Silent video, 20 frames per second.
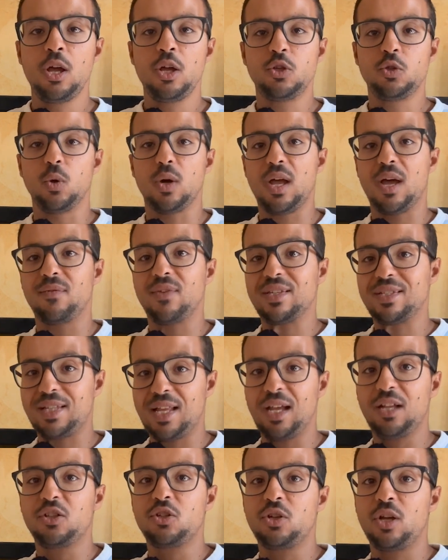So I have a
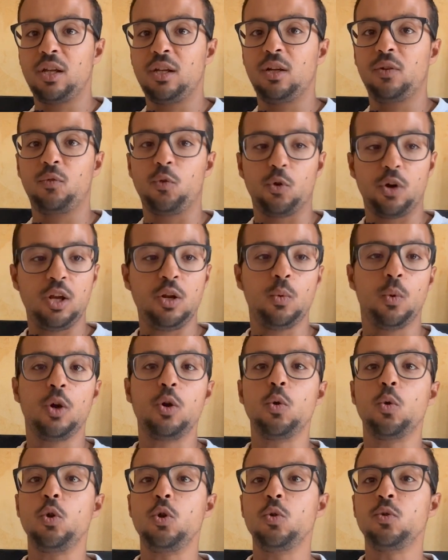Slack channel for
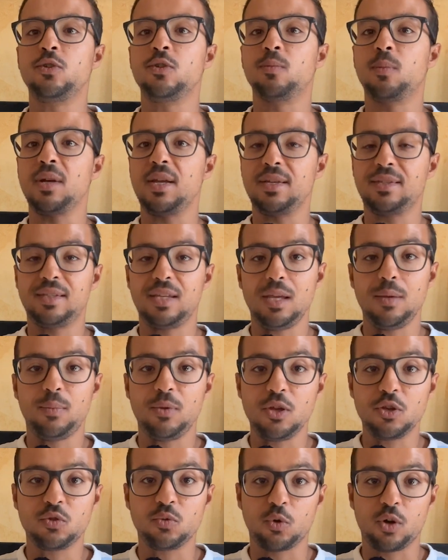anyone who uses my SAP
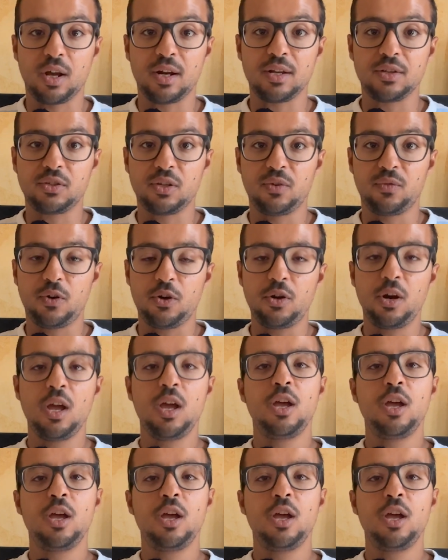S4HANA server.